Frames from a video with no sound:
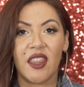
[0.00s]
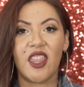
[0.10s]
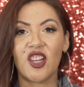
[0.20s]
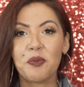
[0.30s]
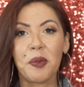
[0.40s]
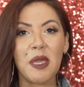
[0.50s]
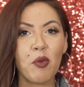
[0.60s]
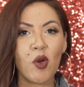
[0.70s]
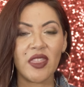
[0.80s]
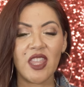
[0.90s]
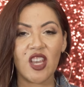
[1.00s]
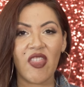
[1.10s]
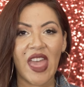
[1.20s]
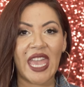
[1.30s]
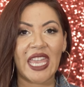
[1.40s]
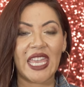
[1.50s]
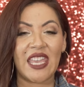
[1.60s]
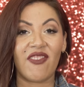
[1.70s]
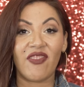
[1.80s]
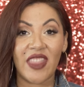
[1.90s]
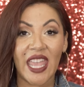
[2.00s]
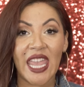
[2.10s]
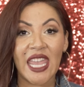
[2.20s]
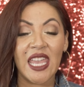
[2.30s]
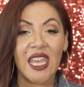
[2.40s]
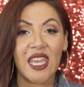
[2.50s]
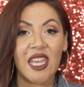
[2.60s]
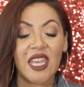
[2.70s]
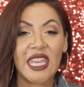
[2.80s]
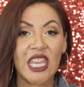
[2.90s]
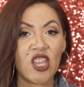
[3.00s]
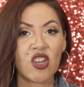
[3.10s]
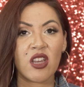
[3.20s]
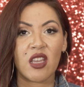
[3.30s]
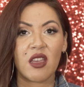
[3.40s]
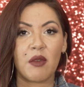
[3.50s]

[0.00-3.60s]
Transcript: There's people out there that if they hear,